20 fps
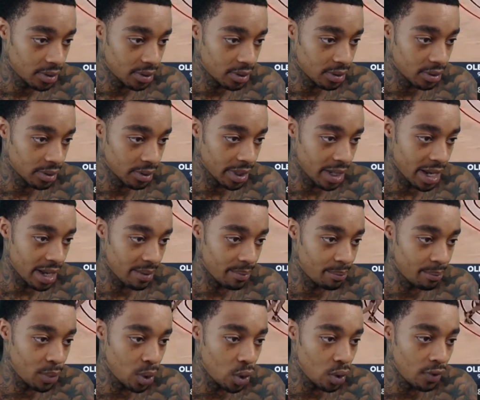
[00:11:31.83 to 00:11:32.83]
Look at that.
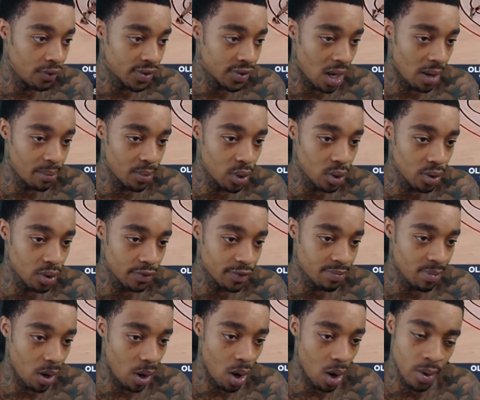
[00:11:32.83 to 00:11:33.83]
Moves on moves,
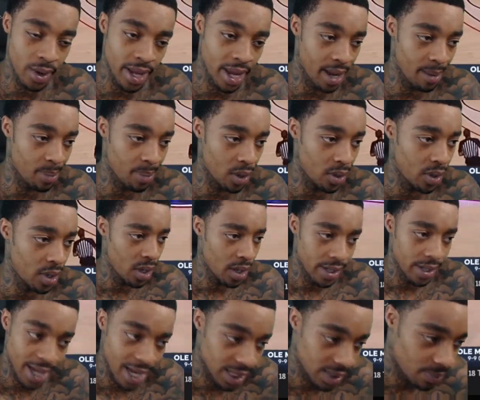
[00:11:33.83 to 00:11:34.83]
bro. Oh, yeah, bro.
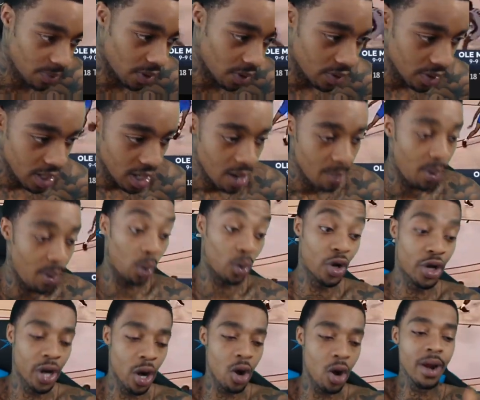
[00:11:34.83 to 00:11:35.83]
Yes, bro. Bro,
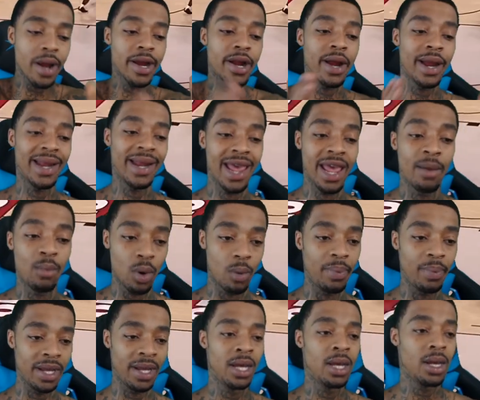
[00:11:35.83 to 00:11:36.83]
Curry and him will
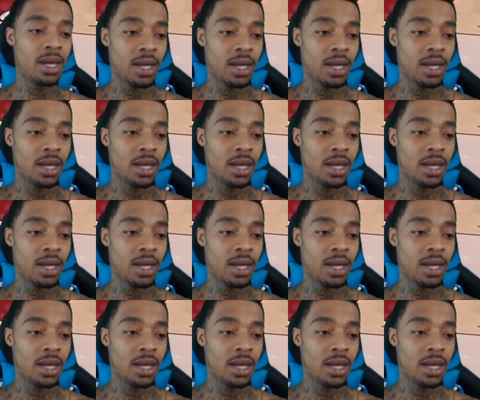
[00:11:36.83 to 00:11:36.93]
be...